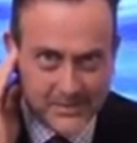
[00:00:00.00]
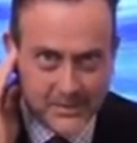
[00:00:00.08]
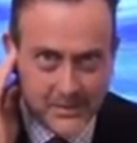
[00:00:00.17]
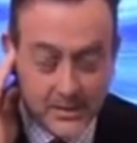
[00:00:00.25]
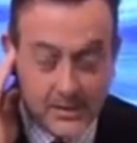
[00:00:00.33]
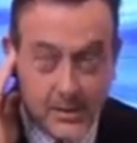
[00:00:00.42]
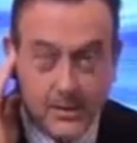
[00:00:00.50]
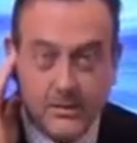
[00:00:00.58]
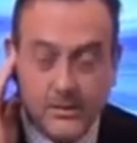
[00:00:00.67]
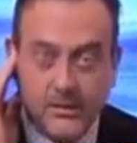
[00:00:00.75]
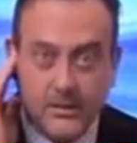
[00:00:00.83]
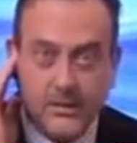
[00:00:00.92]

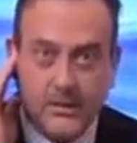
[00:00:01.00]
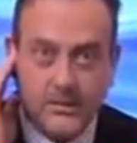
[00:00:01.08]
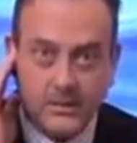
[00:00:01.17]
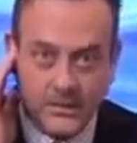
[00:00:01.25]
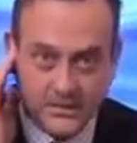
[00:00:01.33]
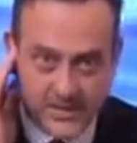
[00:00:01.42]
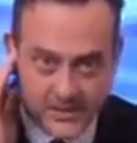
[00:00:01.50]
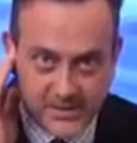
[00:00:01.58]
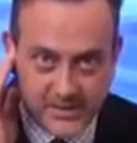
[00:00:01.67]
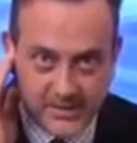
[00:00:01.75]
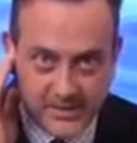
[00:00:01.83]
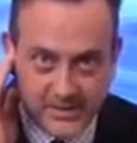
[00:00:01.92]
Oh, don't mention
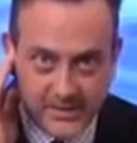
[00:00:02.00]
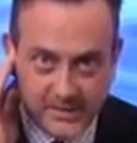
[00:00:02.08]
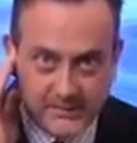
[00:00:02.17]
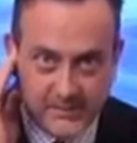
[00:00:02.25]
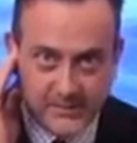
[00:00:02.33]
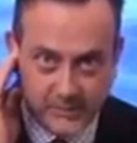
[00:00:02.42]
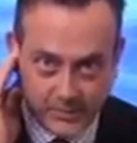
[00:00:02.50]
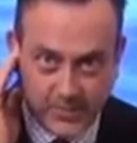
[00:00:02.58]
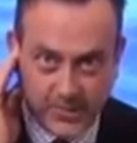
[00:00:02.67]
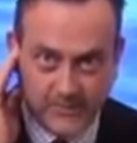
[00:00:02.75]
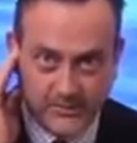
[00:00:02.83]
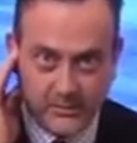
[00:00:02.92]
that. Okay, because we
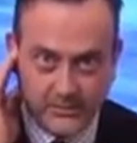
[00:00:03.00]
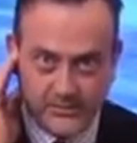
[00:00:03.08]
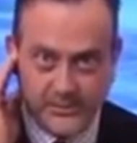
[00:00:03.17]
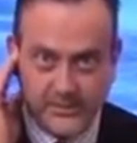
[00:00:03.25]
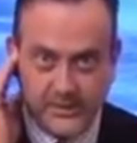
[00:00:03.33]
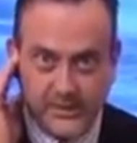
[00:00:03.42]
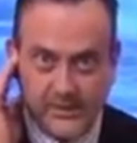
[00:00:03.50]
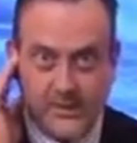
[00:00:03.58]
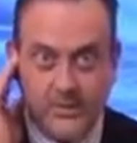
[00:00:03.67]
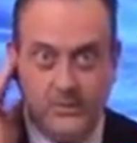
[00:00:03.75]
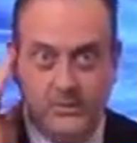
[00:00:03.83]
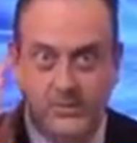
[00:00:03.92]
might also get...
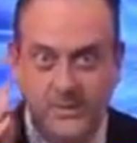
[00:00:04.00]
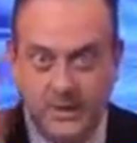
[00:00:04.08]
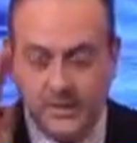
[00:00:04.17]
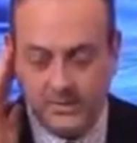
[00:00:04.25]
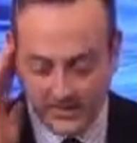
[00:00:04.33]
Oh, dear. Okay,